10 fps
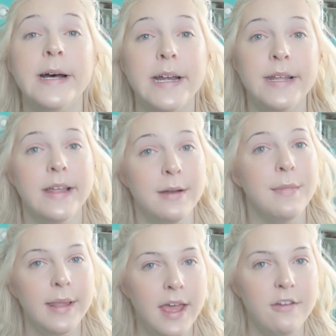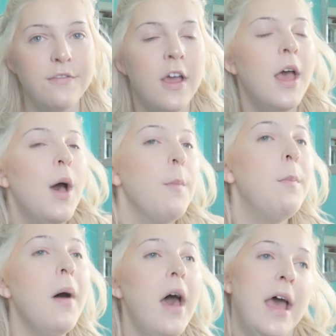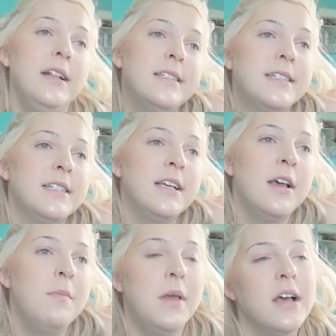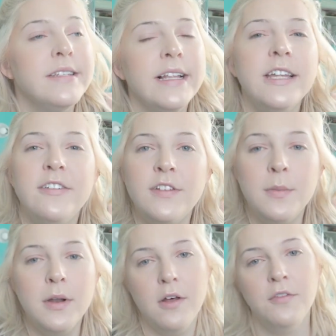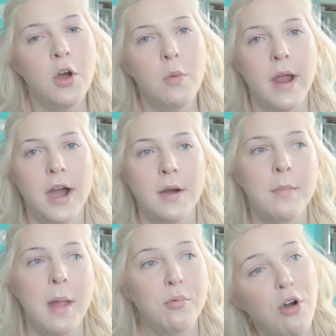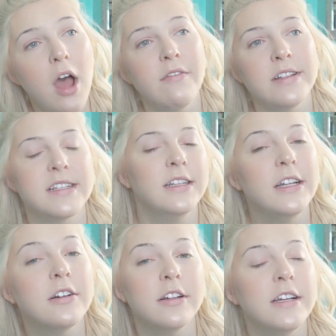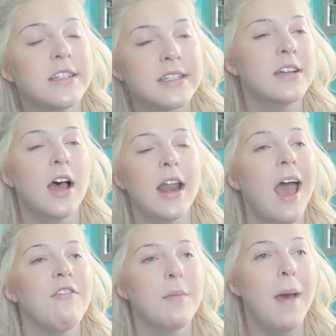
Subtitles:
I need that in my life. But because I live in the middle of nowhere, my province literally does not have a